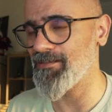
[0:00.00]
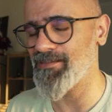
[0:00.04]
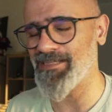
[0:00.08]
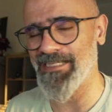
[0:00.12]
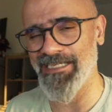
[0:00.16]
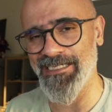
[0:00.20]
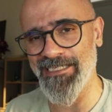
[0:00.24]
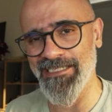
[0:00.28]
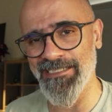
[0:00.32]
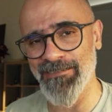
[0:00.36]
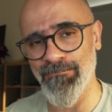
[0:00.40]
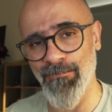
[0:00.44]

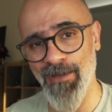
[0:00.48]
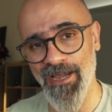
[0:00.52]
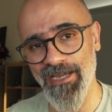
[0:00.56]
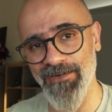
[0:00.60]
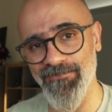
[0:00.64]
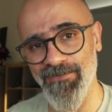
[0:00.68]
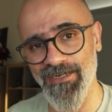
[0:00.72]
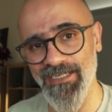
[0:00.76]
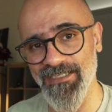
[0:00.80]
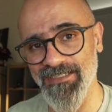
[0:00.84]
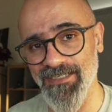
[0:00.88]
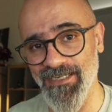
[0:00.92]
these
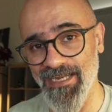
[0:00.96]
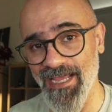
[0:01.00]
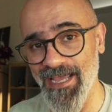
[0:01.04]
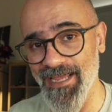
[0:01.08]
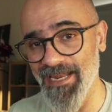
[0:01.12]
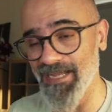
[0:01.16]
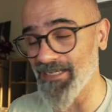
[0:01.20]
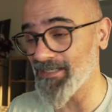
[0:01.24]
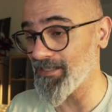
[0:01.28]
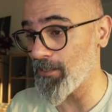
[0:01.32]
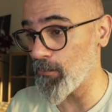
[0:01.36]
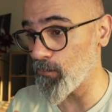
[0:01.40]
migraines and
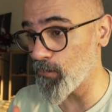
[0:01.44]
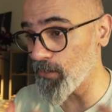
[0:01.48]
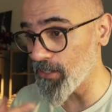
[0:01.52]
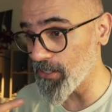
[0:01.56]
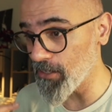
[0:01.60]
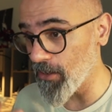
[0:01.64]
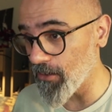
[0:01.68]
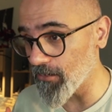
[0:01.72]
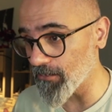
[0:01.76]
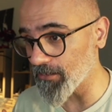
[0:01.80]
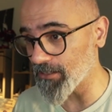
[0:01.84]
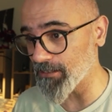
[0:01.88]
headaches that we are